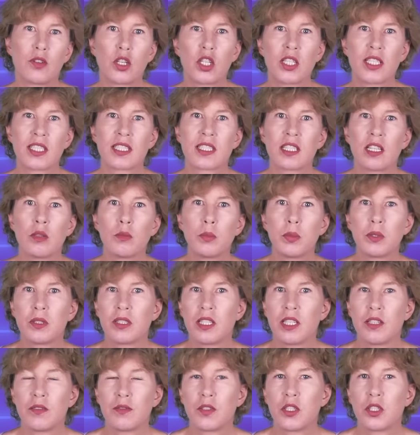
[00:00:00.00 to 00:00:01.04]
For
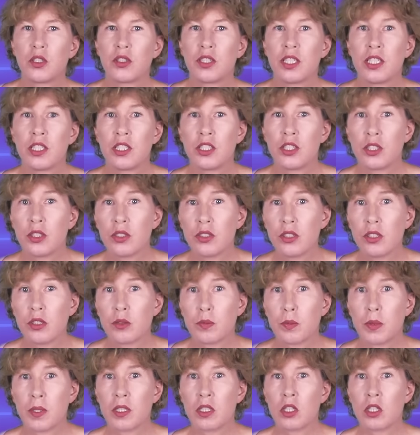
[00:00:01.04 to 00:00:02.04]
example, if you're in Europe,